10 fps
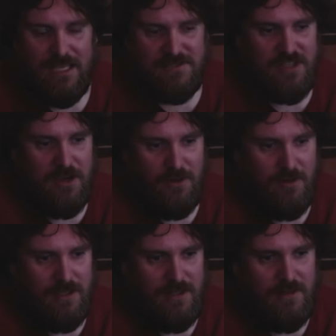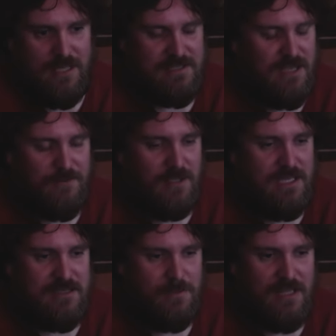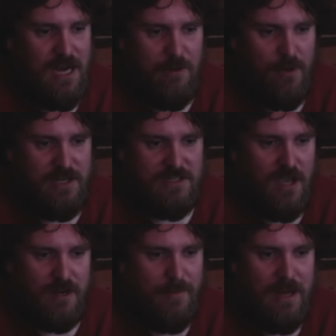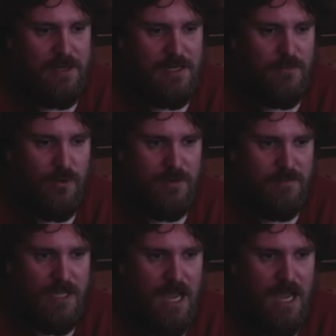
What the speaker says: And so that's not really something that I want to talk about anymore.